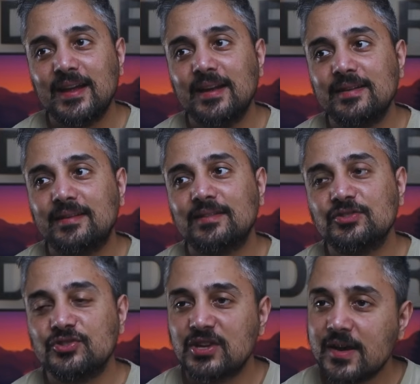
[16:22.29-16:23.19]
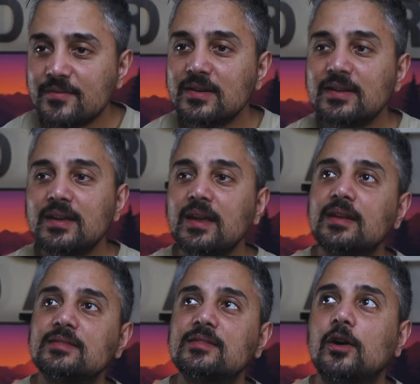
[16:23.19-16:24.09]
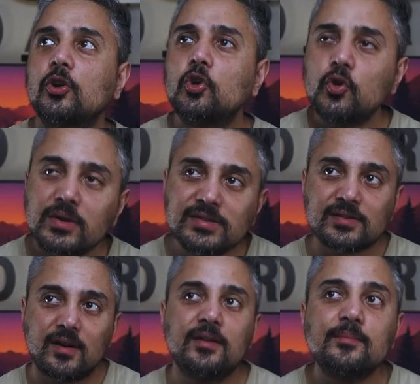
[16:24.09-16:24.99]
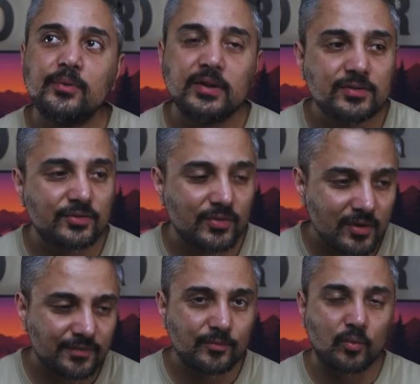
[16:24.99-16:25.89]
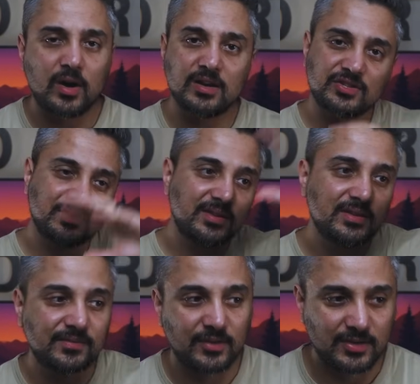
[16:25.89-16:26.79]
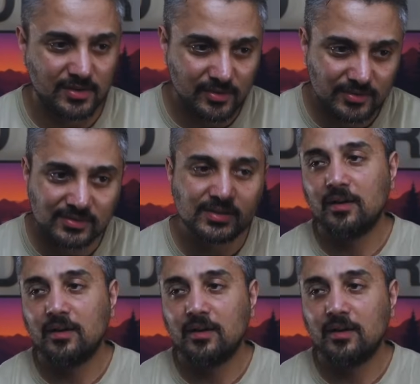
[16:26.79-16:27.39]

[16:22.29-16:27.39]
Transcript: and generally it's a good starting point to sort of watch these videos